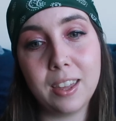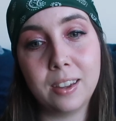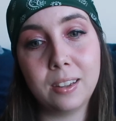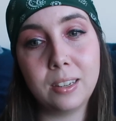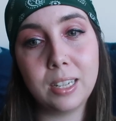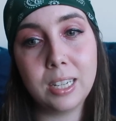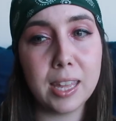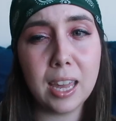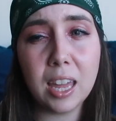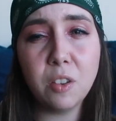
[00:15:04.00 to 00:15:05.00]
And I
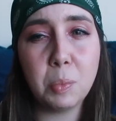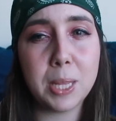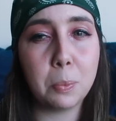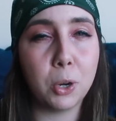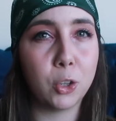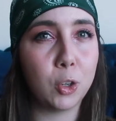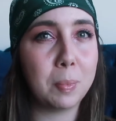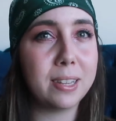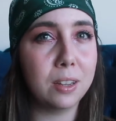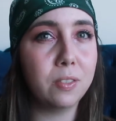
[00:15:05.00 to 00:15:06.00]
think I kind of put that pressure on
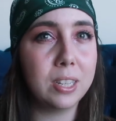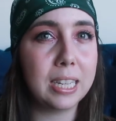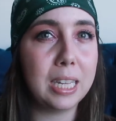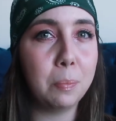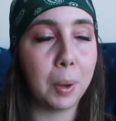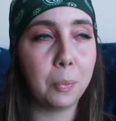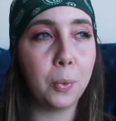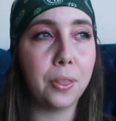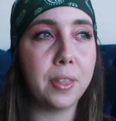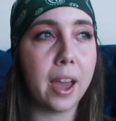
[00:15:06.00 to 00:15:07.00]
myself to keep up
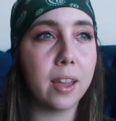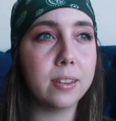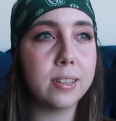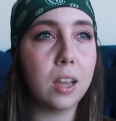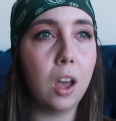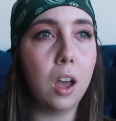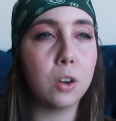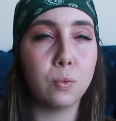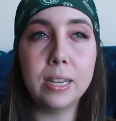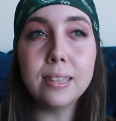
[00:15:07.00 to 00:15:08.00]
with that
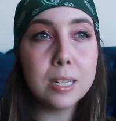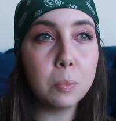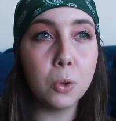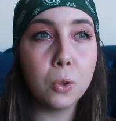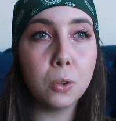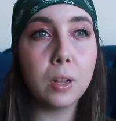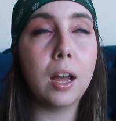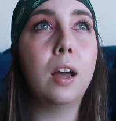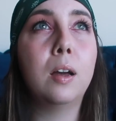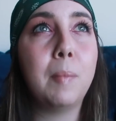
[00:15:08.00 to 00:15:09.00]
unreasonable
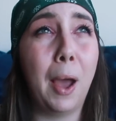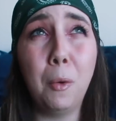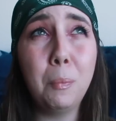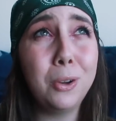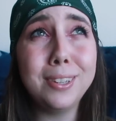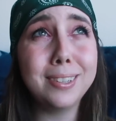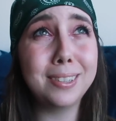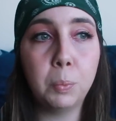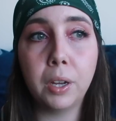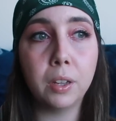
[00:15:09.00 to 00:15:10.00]
output.
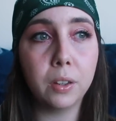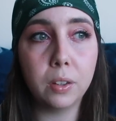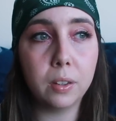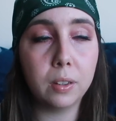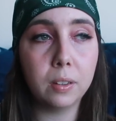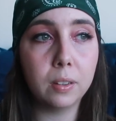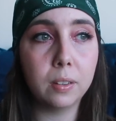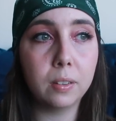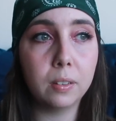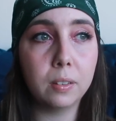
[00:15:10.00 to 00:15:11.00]
But
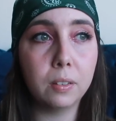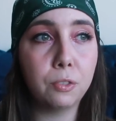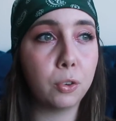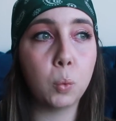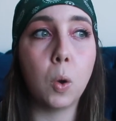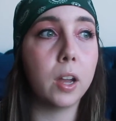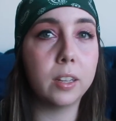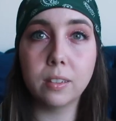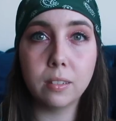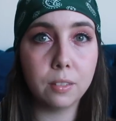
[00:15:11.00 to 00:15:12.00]
for
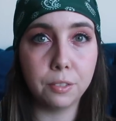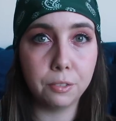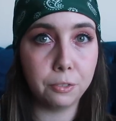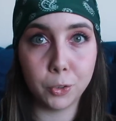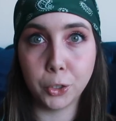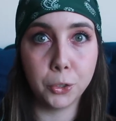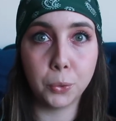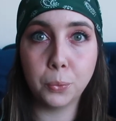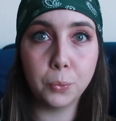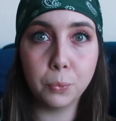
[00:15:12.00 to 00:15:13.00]
what? For who?